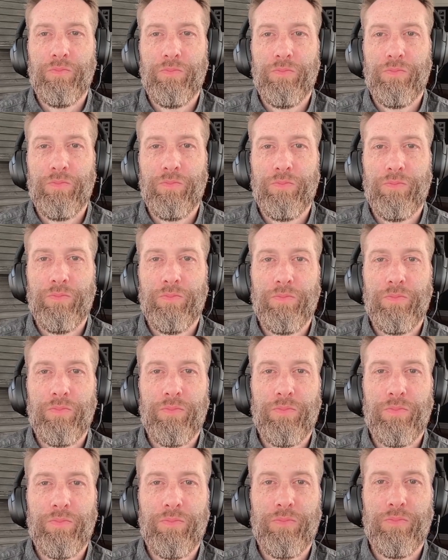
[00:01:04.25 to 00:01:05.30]

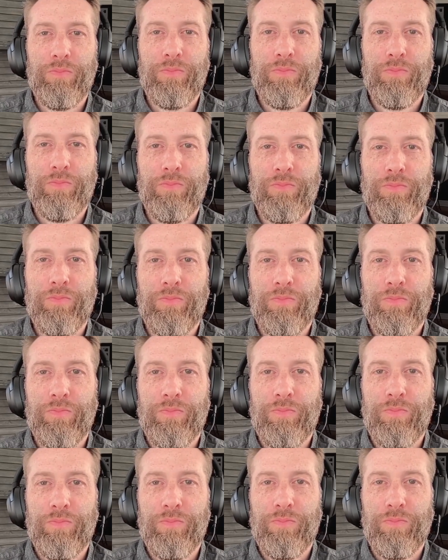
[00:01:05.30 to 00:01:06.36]

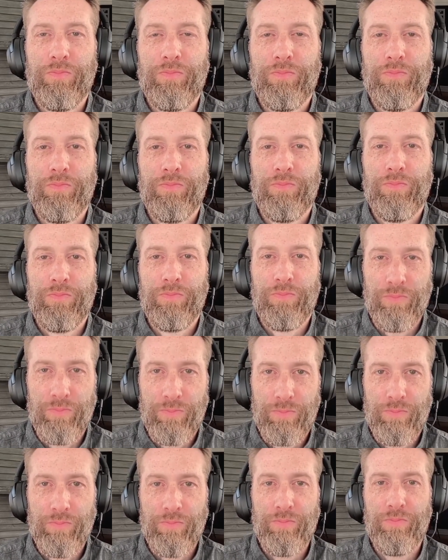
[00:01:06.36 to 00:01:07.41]

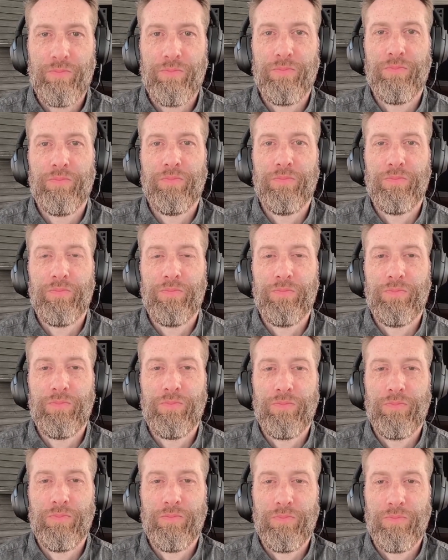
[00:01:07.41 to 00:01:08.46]

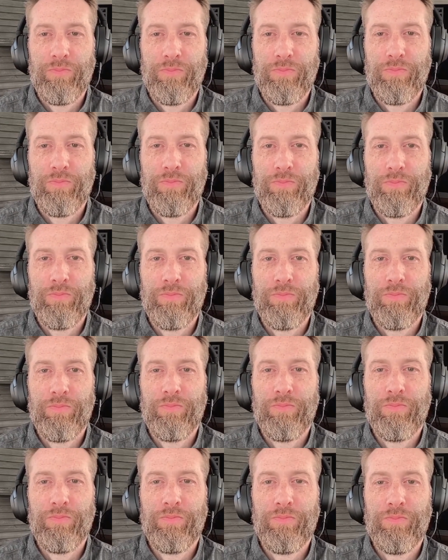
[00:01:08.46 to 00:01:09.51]

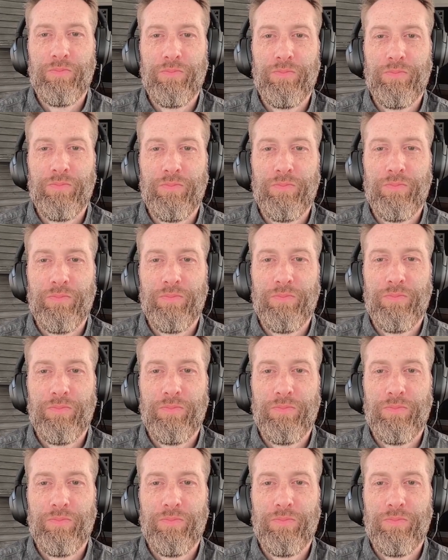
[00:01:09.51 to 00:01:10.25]
[no speech]